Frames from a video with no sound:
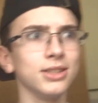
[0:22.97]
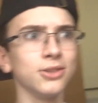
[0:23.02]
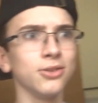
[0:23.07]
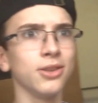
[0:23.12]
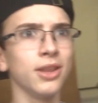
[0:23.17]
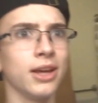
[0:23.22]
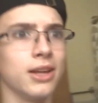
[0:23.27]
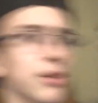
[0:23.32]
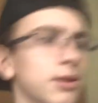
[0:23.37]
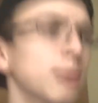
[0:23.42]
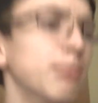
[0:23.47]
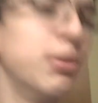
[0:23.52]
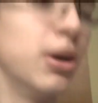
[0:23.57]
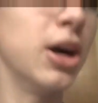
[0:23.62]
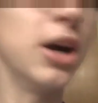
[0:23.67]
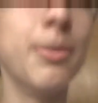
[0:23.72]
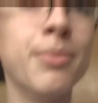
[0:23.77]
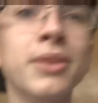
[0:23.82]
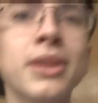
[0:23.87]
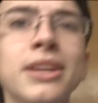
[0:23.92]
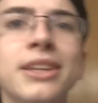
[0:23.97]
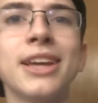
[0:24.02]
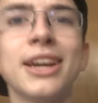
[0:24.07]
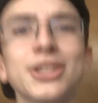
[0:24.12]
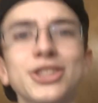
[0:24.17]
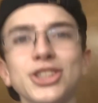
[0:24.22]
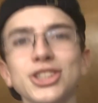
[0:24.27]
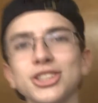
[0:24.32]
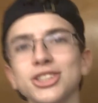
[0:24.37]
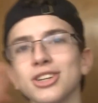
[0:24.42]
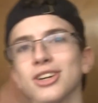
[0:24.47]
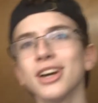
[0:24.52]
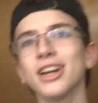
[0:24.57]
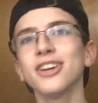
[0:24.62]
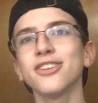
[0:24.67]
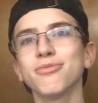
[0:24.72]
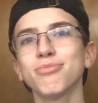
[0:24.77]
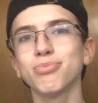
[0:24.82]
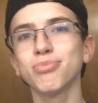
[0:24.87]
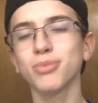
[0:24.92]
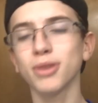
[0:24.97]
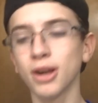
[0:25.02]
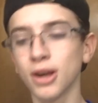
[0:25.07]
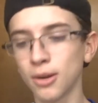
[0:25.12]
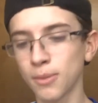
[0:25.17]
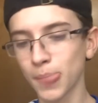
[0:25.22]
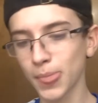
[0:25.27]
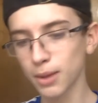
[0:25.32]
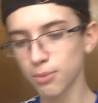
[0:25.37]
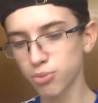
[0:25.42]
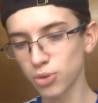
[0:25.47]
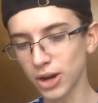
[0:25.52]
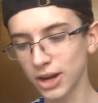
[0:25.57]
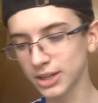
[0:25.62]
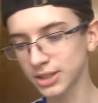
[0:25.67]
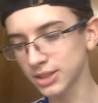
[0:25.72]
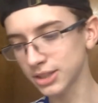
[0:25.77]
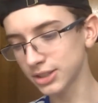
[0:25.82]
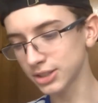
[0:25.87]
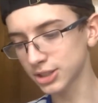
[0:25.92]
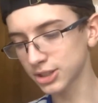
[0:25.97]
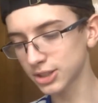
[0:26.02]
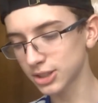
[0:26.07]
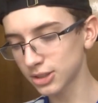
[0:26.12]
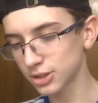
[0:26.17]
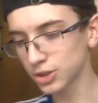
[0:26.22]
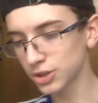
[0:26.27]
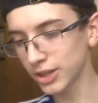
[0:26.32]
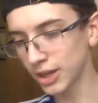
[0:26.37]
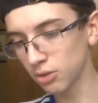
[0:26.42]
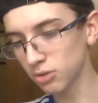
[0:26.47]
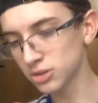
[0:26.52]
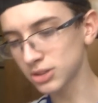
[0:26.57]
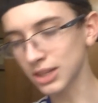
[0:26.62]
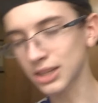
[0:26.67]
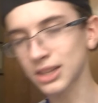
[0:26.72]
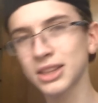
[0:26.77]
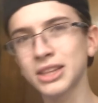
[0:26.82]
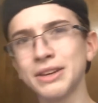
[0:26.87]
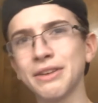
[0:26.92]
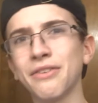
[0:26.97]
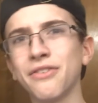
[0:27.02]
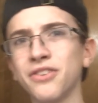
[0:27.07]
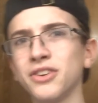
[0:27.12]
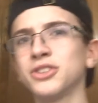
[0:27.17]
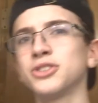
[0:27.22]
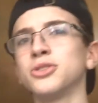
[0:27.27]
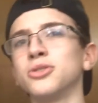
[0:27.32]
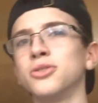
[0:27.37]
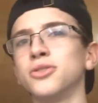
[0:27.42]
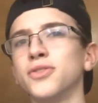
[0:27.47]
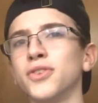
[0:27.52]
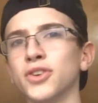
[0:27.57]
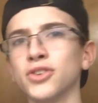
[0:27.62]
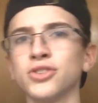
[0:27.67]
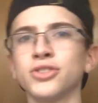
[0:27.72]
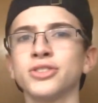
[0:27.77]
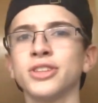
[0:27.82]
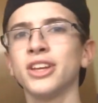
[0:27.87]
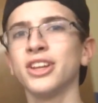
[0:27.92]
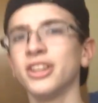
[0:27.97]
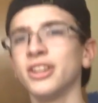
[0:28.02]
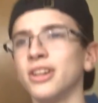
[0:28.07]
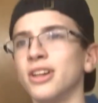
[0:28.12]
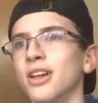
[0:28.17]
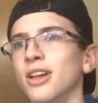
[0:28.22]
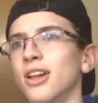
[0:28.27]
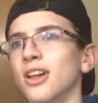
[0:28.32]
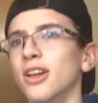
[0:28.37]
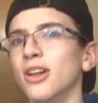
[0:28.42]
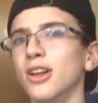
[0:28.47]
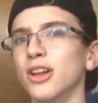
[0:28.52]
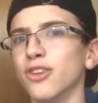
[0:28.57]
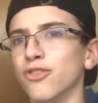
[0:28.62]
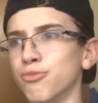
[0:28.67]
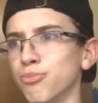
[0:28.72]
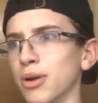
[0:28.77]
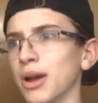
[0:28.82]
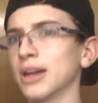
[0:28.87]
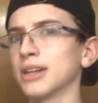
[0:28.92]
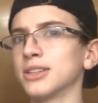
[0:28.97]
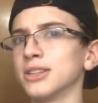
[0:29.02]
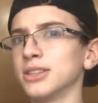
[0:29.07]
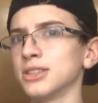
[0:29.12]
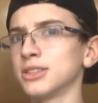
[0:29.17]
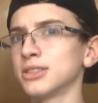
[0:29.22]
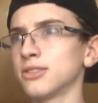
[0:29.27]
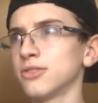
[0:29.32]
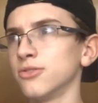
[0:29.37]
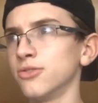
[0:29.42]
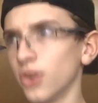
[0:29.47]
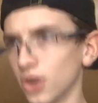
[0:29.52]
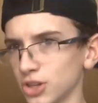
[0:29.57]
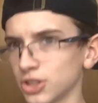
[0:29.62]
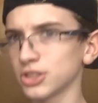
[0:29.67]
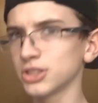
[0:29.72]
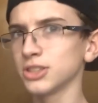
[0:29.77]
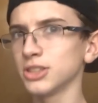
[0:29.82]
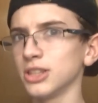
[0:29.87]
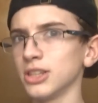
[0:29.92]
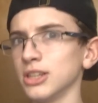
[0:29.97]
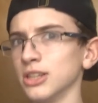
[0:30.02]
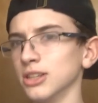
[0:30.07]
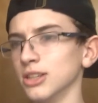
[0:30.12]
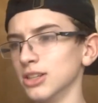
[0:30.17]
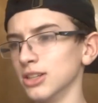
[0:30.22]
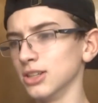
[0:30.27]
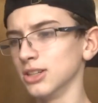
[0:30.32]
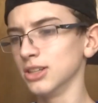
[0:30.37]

do that. But yeah, just got out of practice. Today was like the official first day of practice, varsity